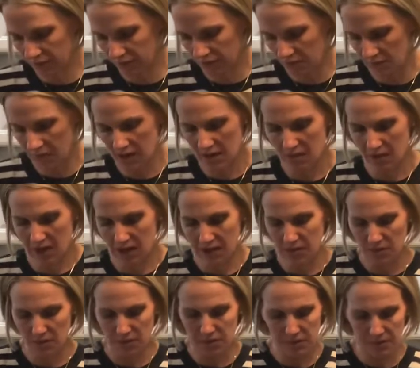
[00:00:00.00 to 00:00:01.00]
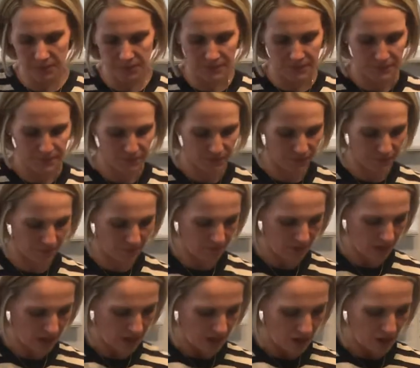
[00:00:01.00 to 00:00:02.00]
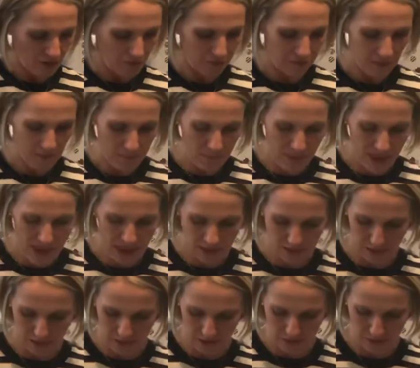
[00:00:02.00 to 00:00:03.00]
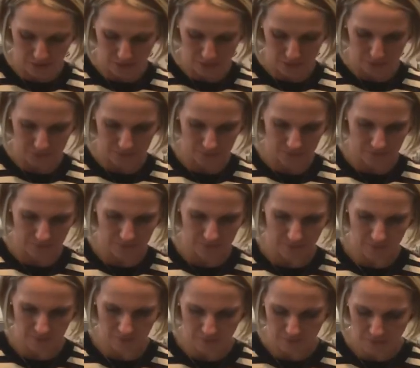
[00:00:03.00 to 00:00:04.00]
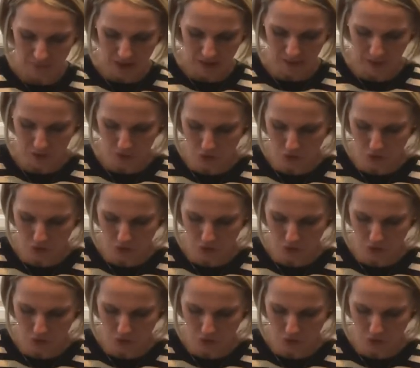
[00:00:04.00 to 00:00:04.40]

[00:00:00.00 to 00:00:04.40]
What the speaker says: from my Bible from Matthew. Matthew